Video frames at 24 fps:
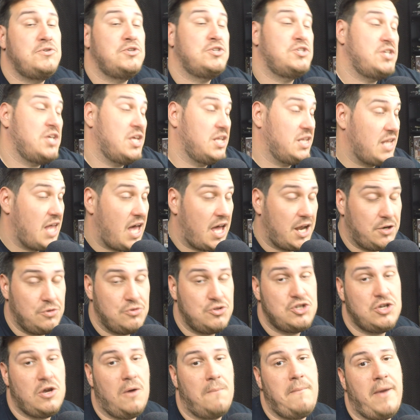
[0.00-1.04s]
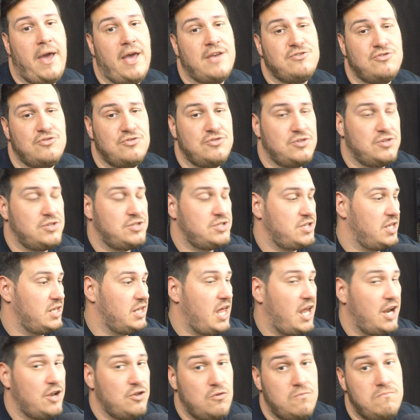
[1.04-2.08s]
You see a lot of new Jump Masters. You see a
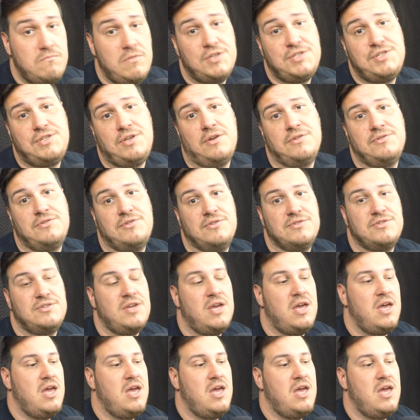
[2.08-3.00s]
lot of new Mist Hunters.